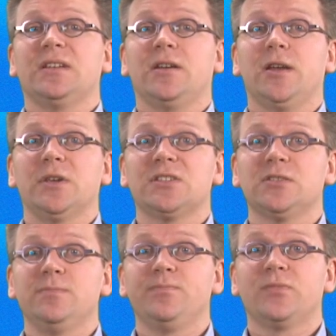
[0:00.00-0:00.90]
dynamics.
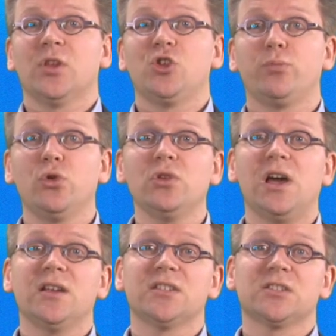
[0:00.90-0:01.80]
The blue
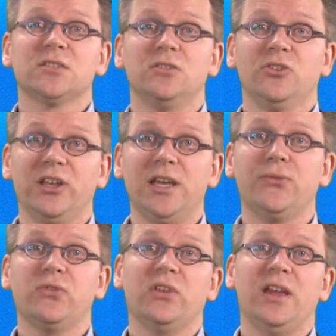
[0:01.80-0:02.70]
lines on the
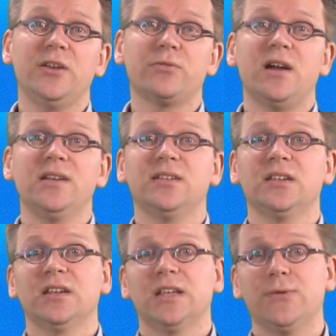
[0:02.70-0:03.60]
left and the right
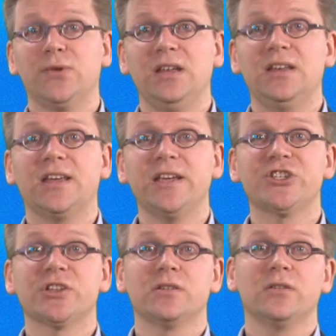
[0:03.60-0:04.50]
give an
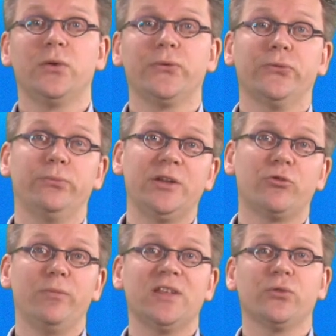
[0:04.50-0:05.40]
indication of
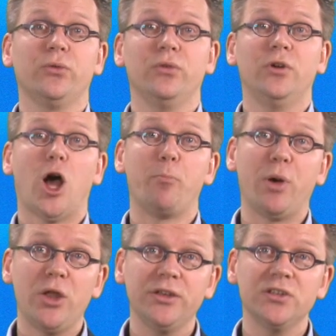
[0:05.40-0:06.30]
mineral metal
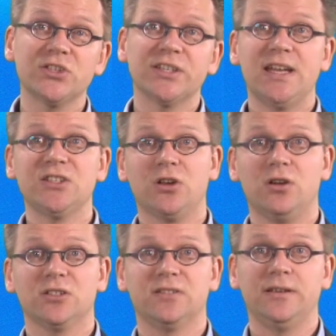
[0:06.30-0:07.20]
abundance and
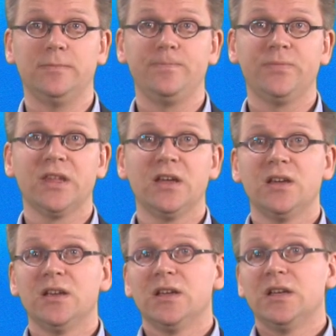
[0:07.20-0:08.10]
scarcity.
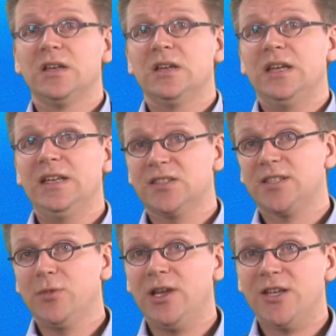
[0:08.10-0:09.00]
In the
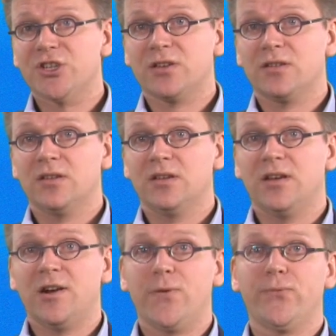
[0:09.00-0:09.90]
simulation,
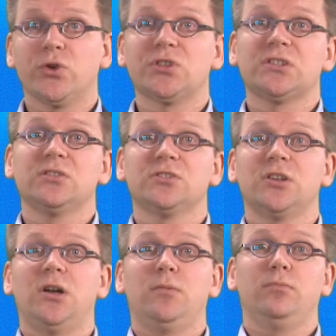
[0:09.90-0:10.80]
there are first
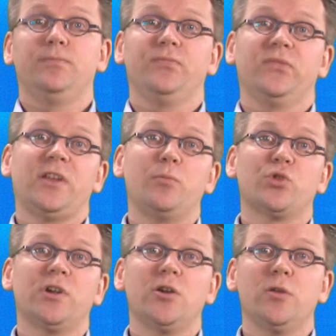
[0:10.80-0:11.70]
some
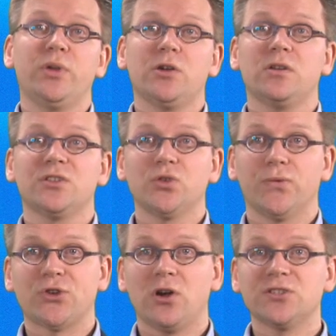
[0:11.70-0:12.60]
temporary periods of
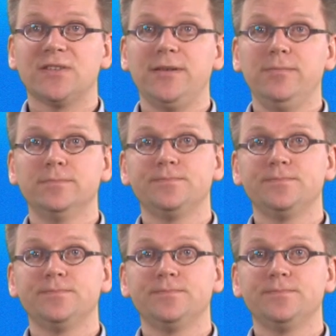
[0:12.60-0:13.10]
scarcity,